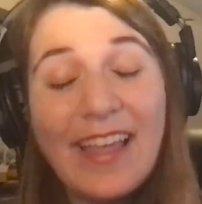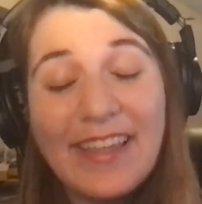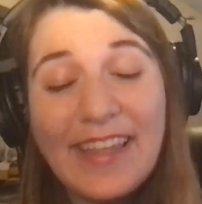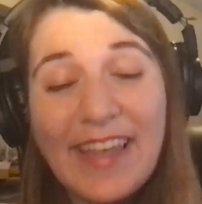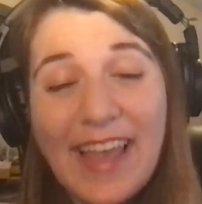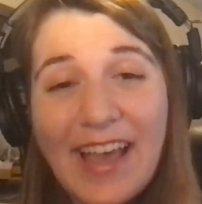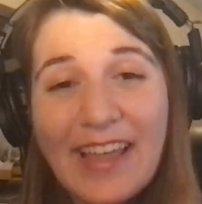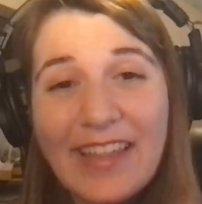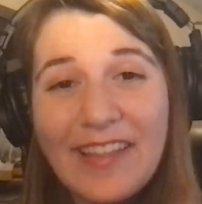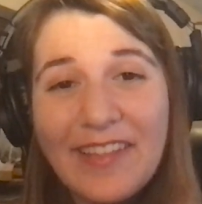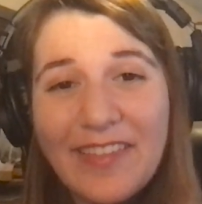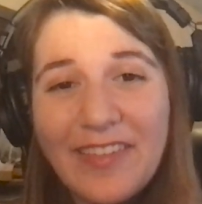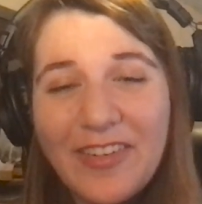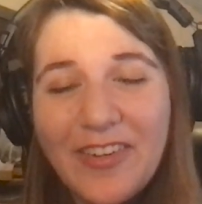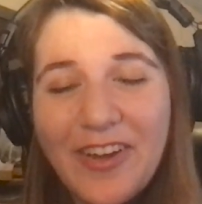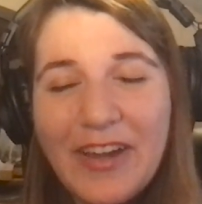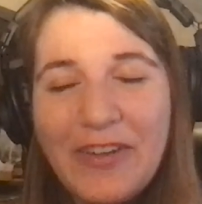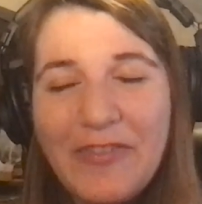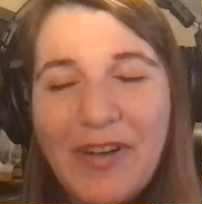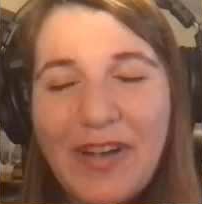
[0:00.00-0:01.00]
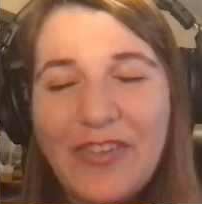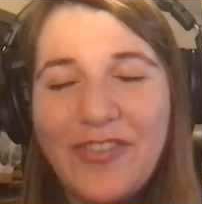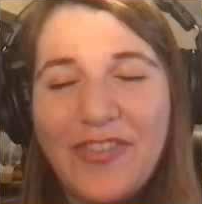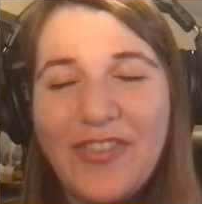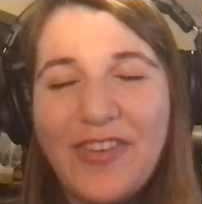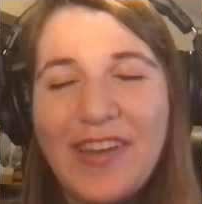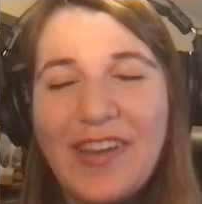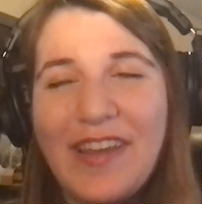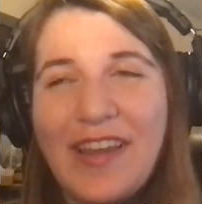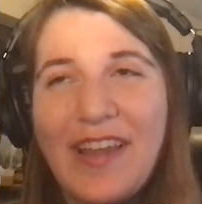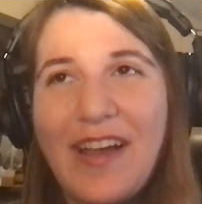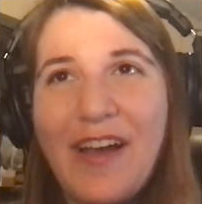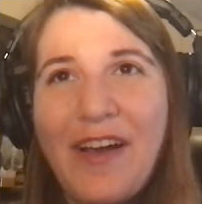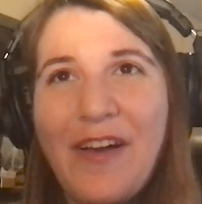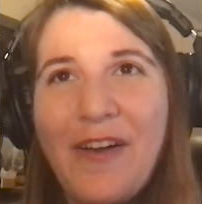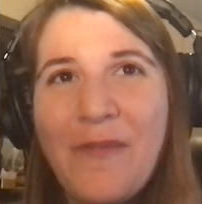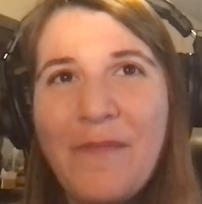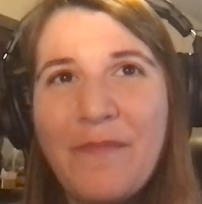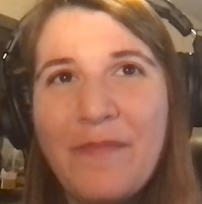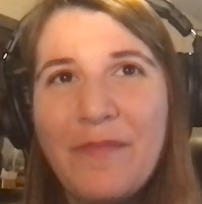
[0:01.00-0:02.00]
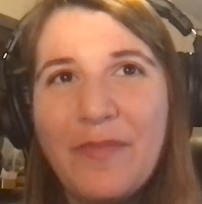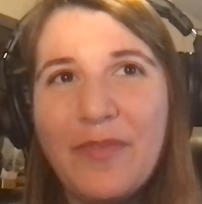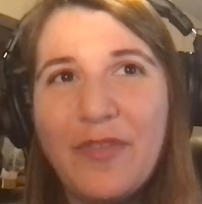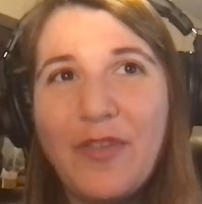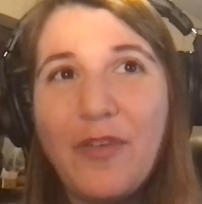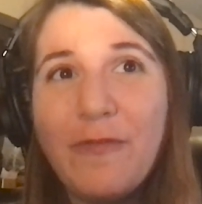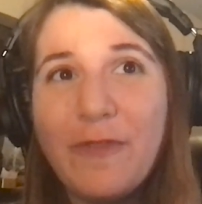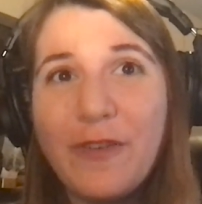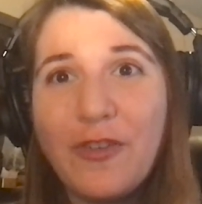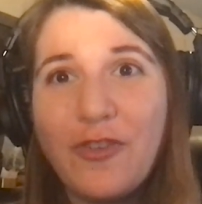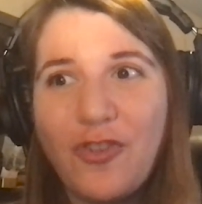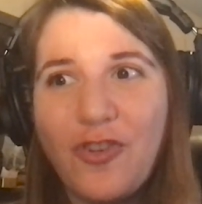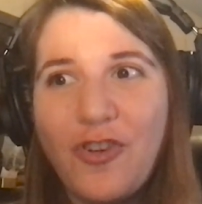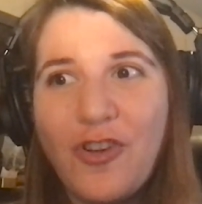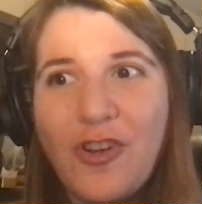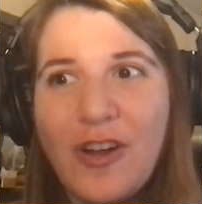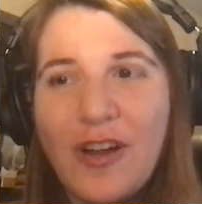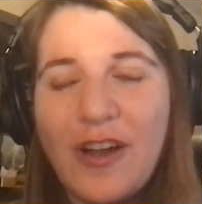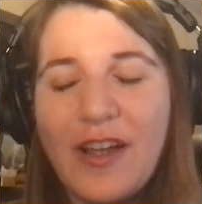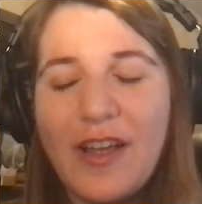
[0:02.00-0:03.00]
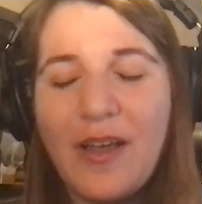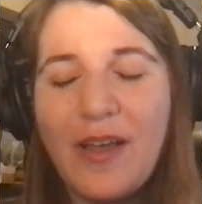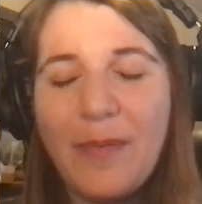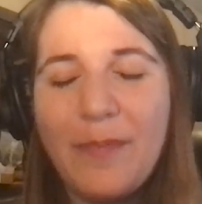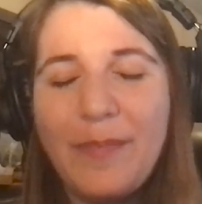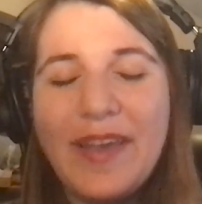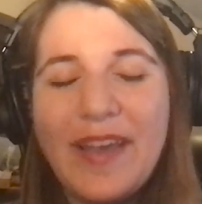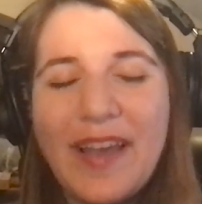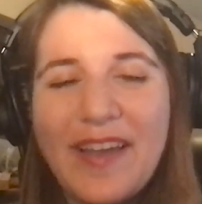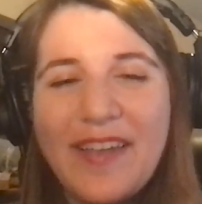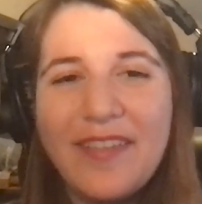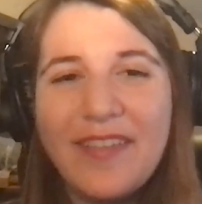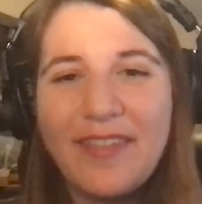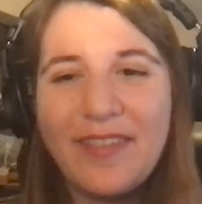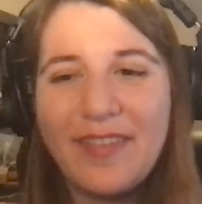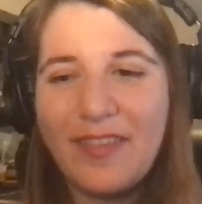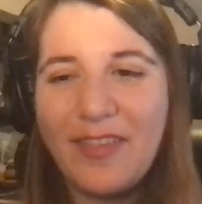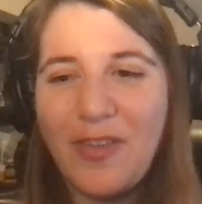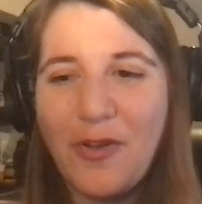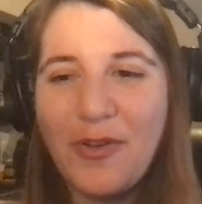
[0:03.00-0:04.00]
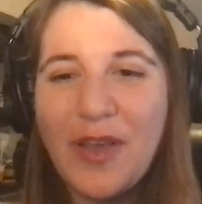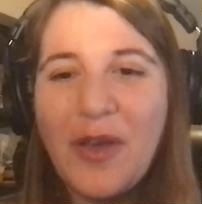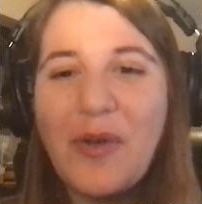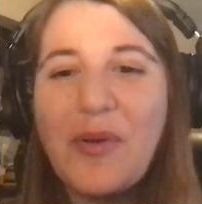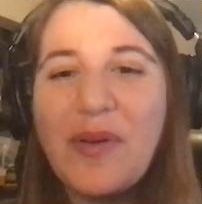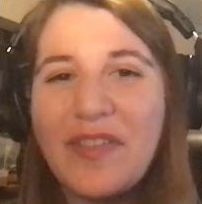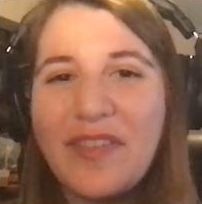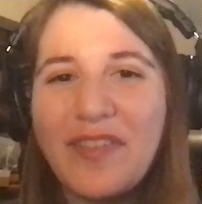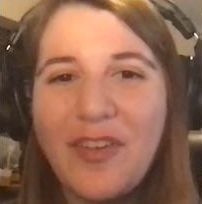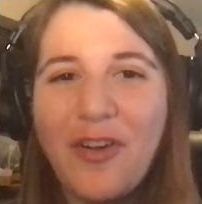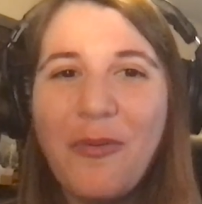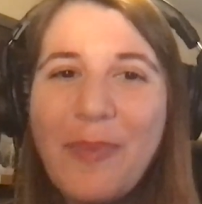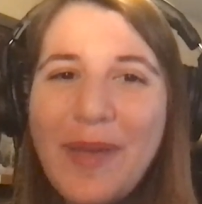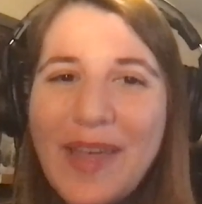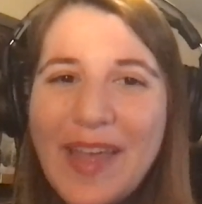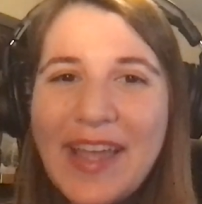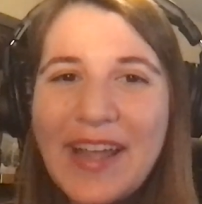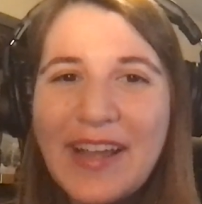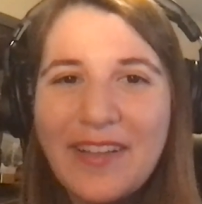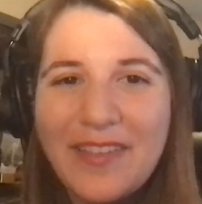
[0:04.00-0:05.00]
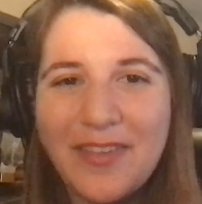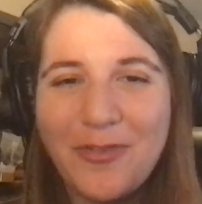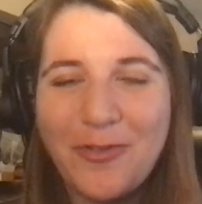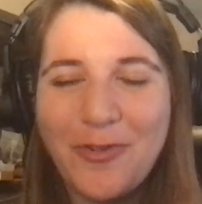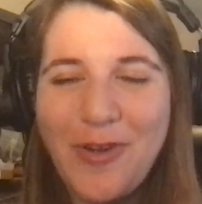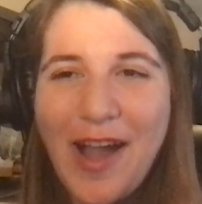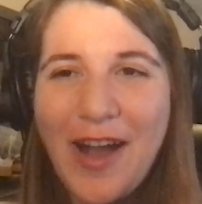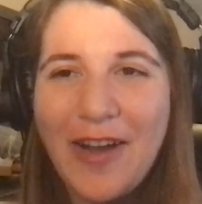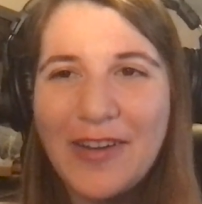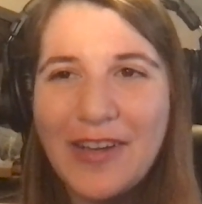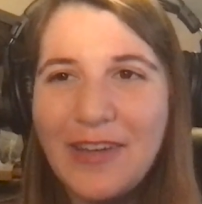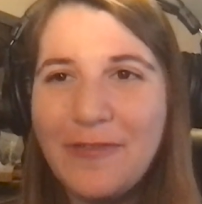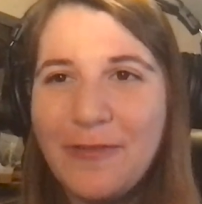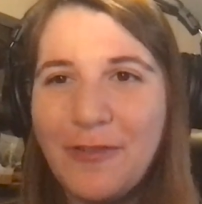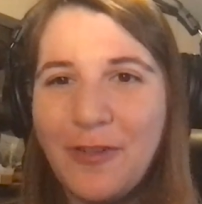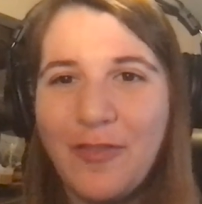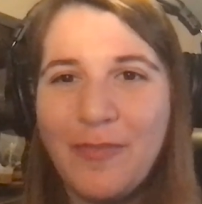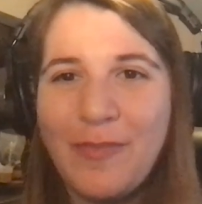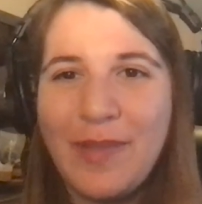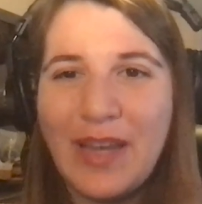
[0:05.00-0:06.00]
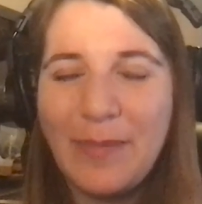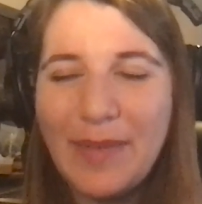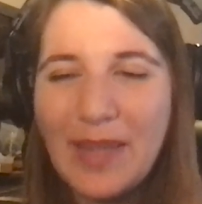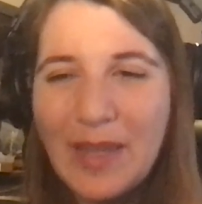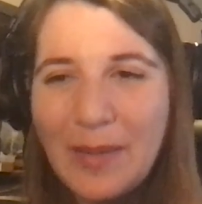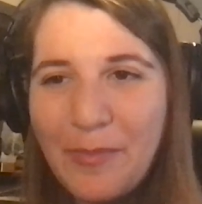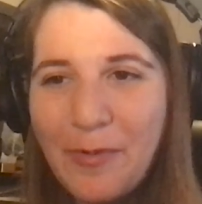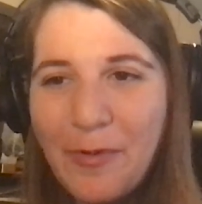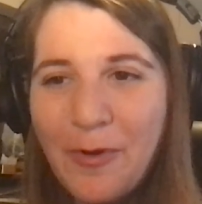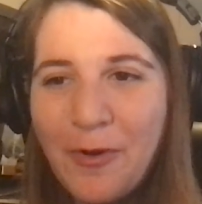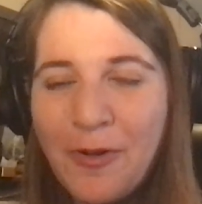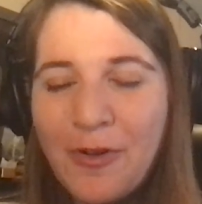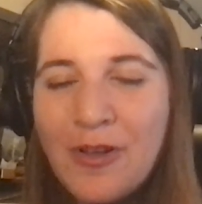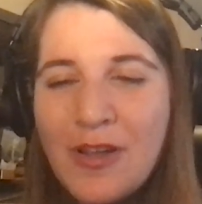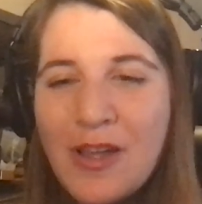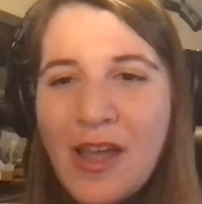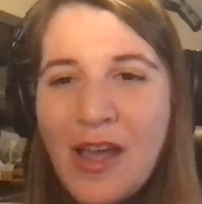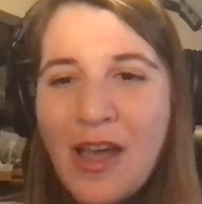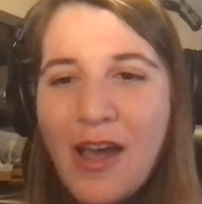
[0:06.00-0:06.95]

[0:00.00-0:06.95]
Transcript: Yeah, that's a great question. So for sure, because Tokyo is so big and so crowded, full of many people,